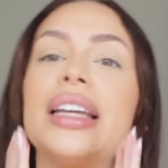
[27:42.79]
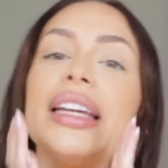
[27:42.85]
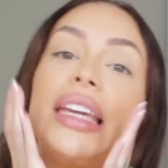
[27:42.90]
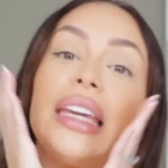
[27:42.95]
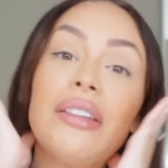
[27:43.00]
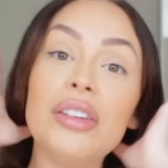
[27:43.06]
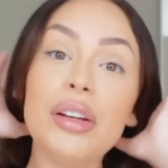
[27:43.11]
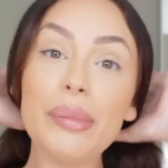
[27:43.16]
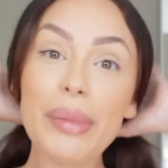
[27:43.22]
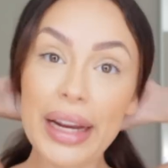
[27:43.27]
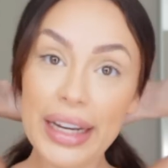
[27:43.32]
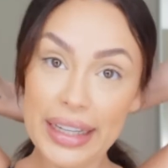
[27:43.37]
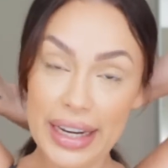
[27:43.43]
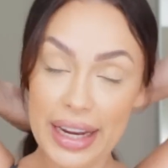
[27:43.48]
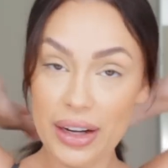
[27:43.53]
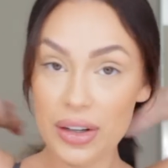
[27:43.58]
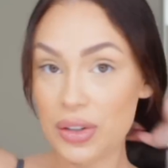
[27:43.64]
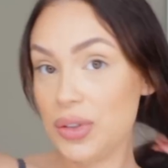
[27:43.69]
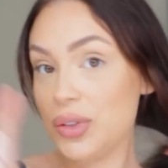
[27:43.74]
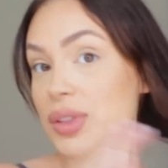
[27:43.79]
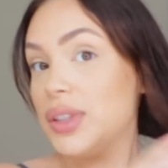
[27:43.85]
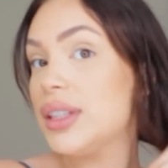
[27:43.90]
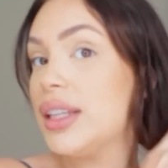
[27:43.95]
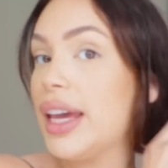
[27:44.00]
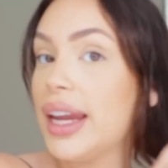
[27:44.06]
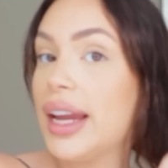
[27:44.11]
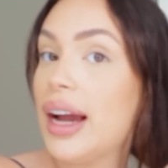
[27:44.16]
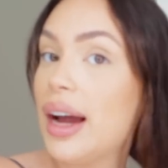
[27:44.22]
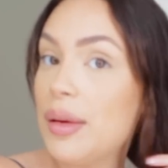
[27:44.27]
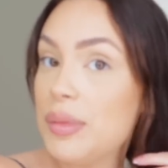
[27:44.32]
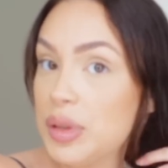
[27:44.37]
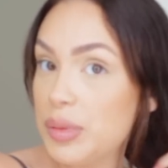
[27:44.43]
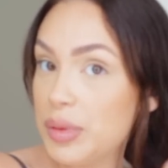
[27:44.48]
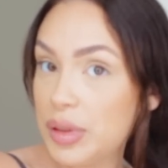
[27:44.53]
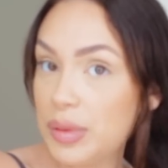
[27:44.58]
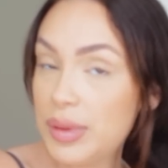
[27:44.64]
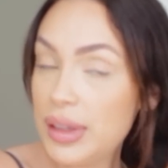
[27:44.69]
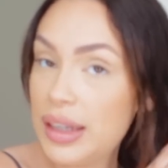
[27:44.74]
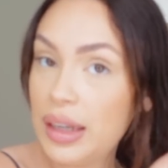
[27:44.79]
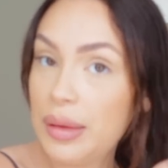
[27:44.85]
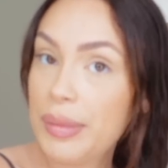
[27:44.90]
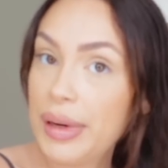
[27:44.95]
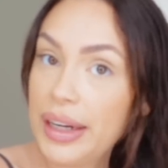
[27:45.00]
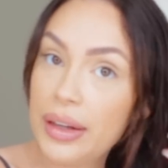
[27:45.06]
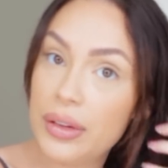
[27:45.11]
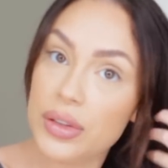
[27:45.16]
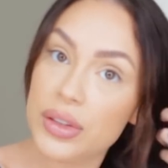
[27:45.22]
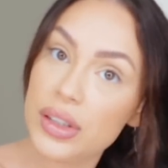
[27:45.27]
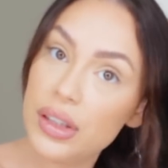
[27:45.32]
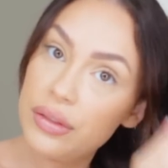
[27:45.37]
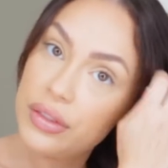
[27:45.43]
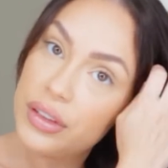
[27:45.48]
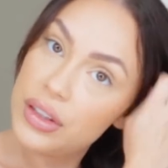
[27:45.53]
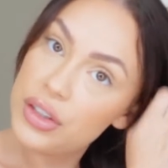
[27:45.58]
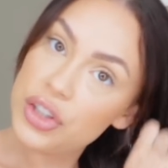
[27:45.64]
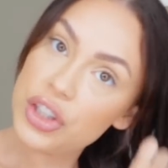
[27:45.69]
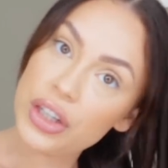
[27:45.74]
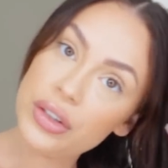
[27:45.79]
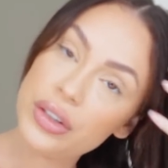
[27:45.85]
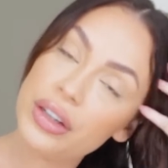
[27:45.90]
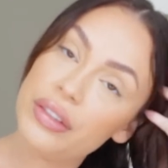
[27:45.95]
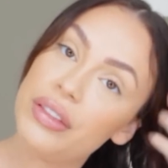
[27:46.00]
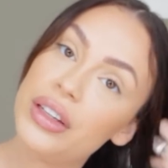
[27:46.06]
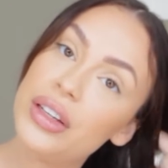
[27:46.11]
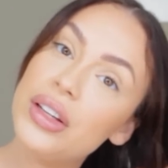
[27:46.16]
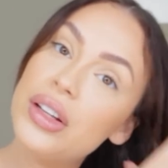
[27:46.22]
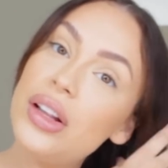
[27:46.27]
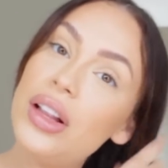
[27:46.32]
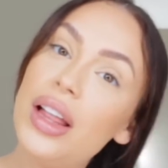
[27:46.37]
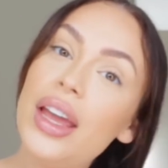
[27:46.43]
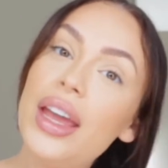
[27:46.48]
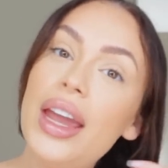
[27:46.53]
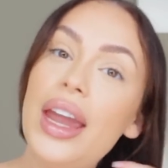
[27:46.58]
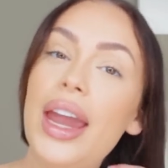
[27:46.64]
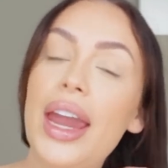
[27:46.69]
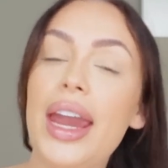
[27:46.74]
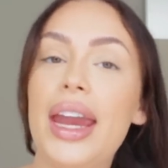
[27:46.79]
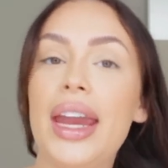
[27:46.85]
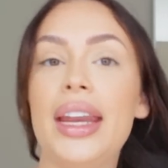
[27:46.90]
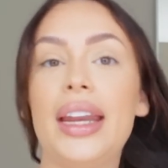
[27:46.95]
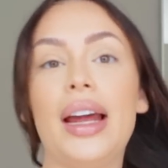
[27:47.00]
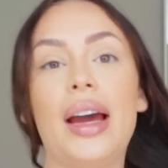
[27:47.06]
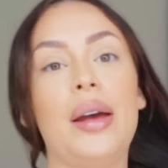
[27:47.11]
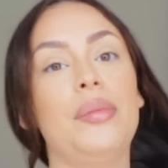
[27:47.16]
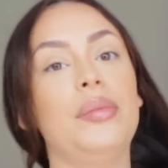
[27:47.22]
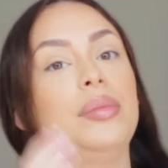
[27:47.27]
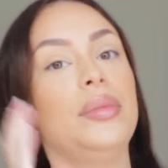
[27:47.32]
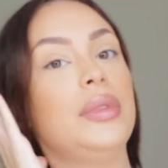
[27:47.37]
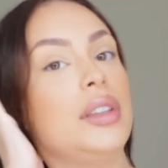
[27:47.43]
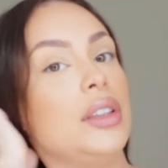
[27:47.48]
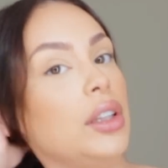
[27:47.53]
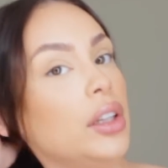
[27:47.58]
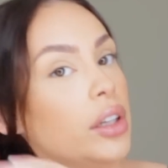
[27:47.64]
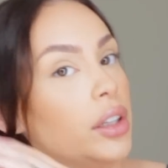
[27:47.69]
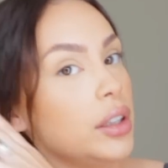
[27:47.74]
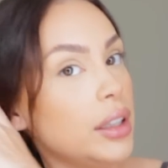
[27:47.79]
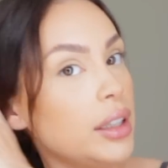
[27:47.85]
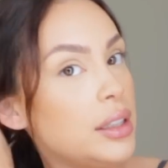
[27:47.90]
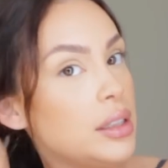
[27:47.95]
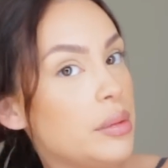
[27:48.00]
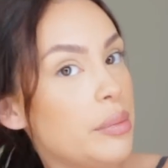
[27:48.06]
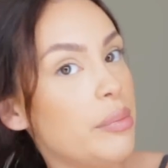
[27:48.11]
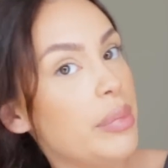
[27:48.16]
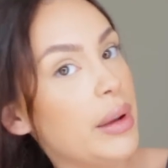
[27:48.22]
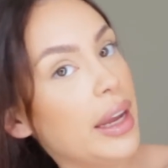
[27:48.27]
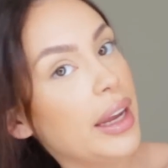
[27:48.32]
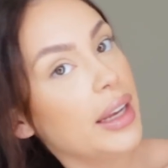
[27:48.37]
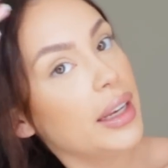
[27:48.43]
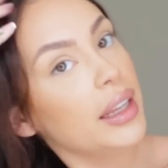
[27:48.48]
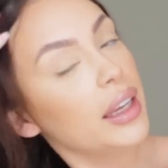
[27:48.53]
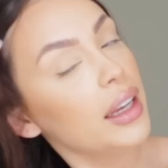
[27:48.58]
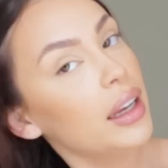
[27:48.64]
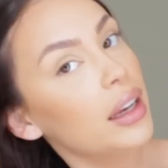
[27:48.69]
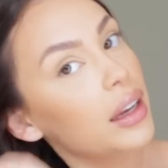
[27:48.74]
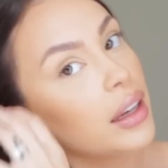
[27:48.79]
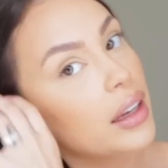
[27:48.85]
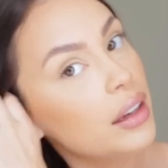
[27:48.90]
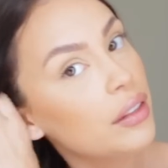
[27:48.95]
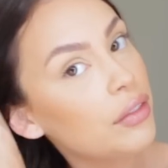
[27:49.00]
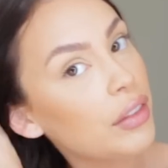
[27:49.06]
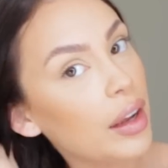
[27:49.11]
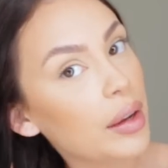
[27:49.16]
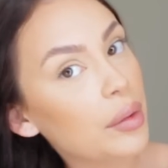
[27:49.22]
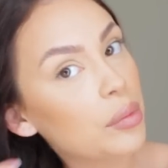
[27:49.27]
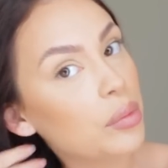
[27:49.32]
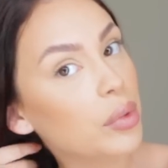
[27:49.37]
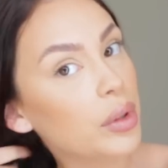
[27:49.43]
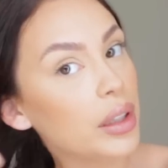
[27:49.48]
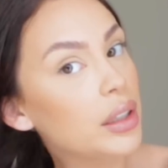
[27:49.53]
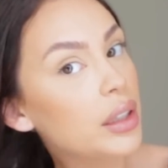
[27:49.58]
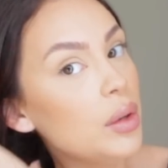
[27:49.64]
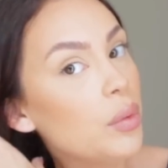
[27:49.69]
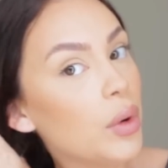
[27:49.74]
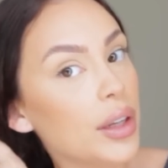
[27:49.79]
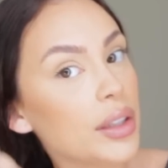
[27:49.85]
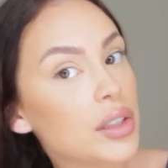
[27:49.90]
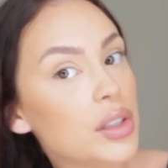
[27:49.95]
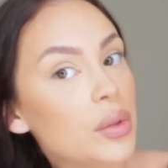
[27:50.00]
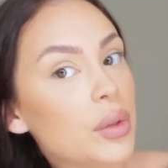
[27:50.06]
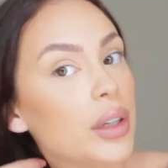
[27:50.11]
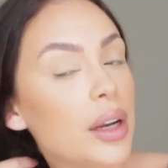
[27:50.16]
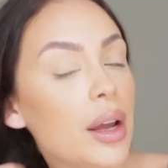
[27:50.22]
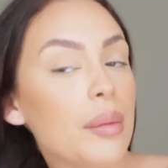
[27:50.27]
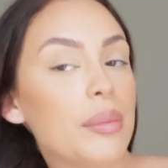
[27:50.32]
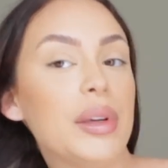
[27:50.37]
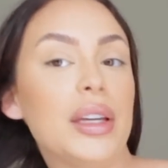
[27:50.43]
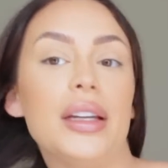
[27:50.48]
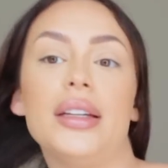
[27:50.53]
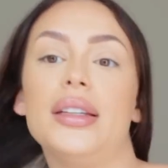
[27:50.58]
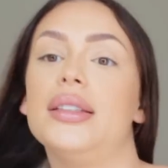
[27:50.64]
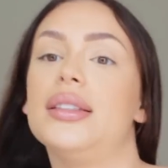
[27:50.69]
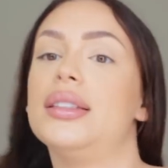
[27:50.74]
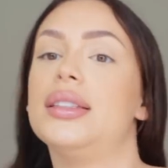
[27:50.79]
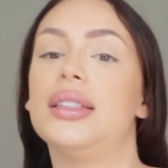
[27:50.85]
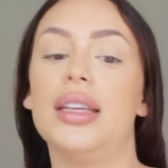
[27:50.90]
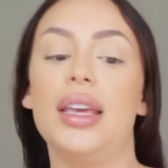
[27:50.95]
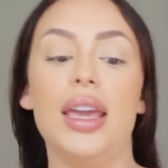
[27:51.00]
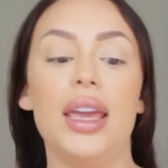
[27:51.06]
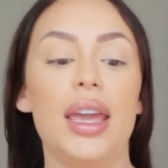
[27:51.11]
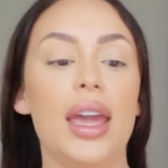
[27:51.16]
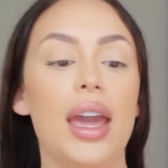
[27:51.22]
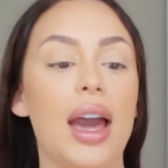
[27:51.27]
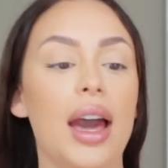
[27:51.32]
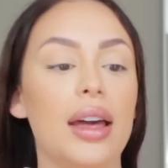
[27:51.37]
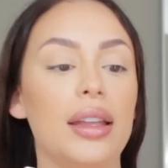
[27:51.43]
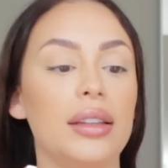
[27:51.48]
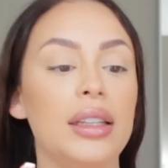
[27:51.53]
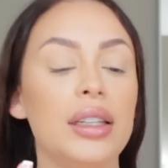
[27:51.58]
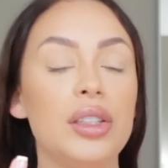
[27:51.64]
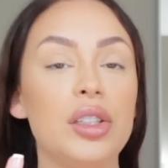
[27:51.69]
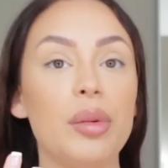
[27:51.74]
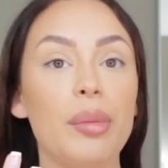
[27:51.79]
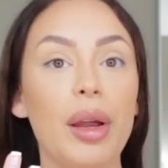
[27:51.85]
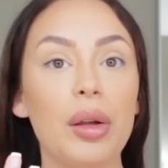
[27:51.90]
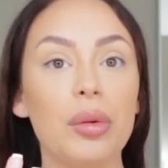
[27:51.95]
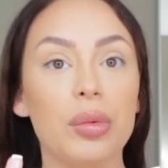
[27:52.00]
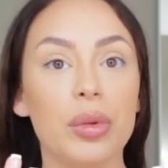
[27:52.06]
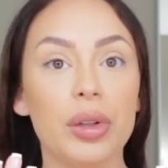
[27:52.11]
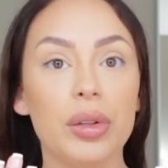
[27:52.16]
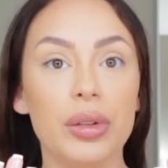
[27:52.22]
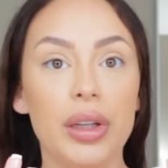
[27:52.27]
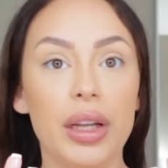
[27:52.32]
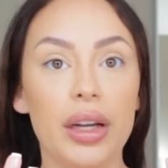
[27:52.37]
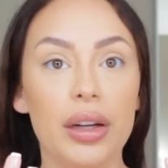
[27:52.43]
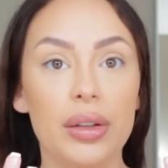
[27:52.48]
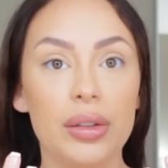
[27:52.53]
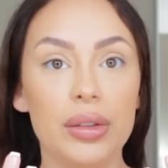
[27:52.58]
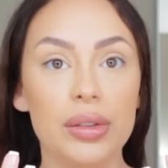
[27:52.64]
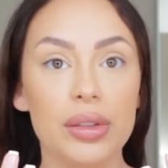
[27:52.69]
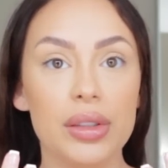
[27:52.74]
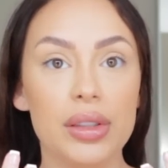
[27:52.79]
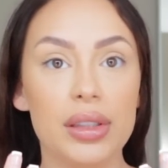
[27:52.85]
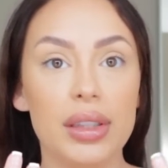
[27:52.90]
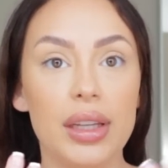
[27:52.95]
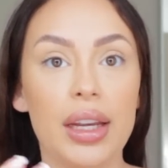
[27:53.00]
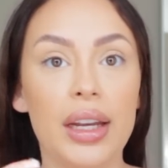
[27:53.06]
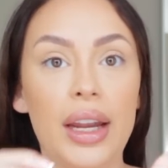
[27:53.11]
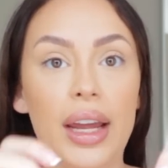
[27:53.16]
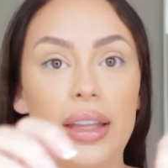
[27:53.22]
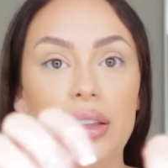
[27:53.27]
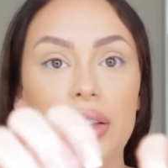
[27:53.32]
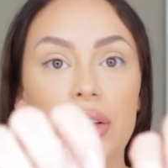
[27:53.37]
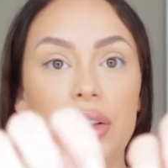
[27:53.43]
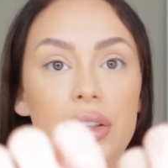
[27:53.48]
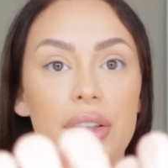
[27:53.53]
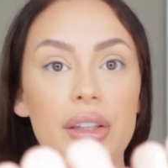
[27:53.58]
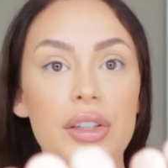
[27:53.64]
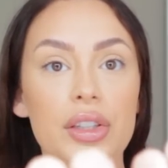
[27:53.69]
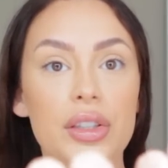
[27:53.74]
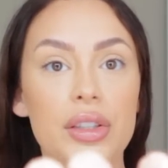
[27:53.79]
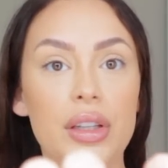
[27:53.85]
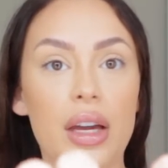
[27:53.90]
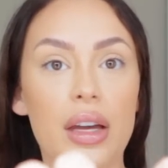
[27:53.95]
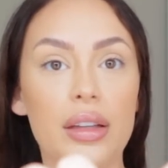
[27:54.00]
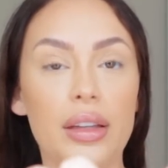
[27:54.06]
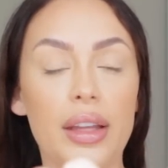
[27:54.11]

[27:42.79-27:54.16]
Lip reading: even my nails, like I'm supposed to be getting my nails done for the gender reveal, and I'm literally debating if I really want to or not, because these are my real nails and I literally just got